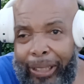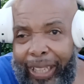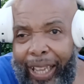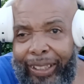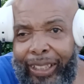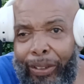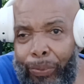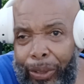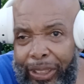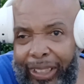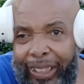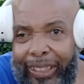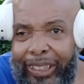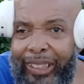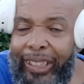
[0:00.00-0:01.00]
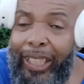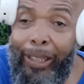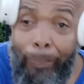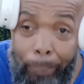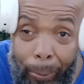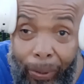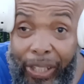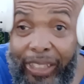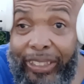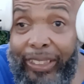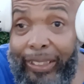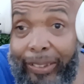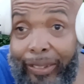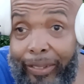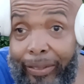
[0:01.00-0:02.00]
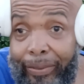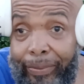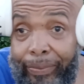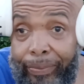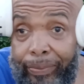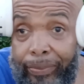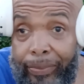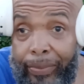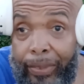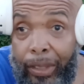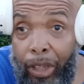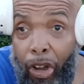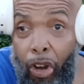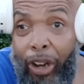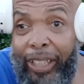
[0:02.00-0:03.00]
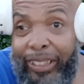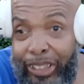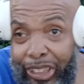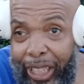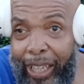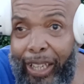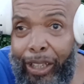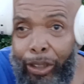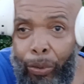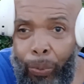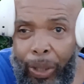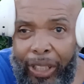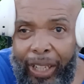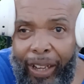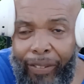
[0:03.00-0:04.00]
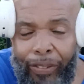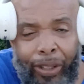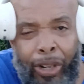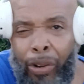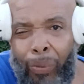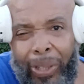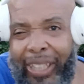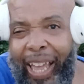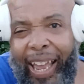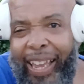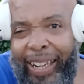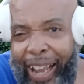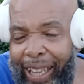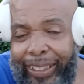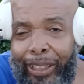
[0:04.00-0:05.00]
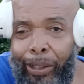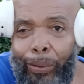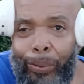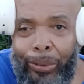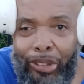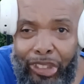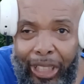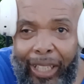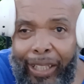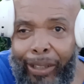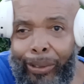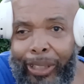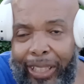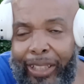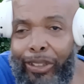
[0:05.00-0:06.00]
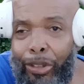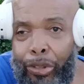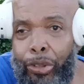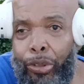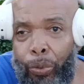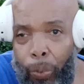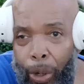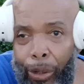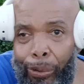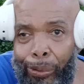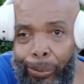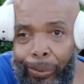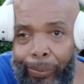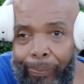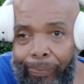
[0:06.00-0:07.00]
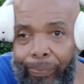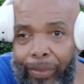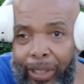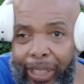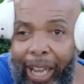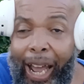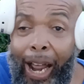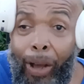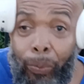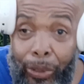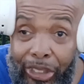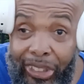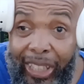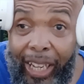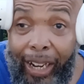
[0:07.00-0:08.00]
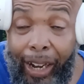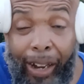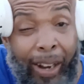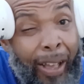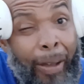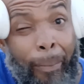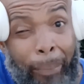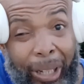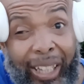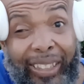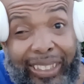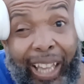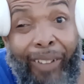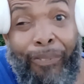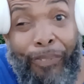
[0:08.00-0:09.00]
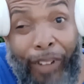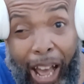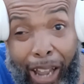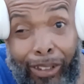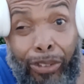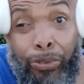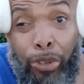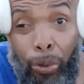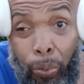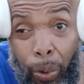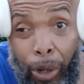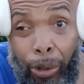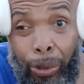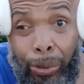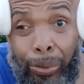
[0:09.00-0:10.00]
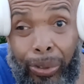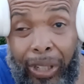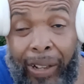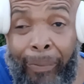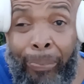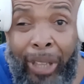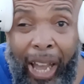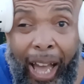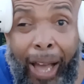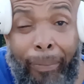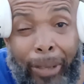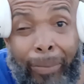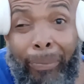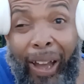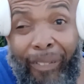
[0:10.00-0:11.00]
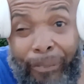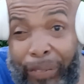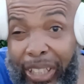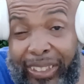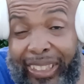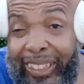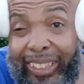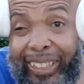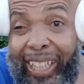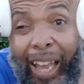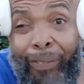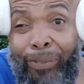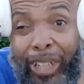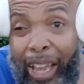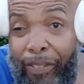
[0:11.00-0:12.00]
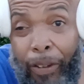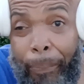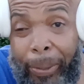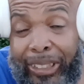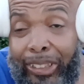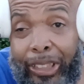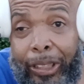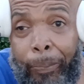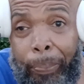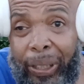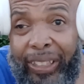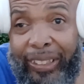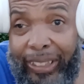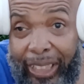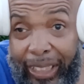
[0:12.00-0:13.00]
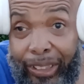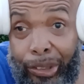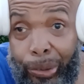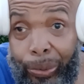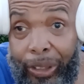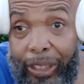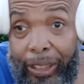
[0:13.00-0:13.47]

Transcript: got that religion in prison or in jail or whatever. Well, I ain't had to go to jail to get into the word. God was there. Because I followed the word, I'm in my 50s and I've never been to the penitentiary.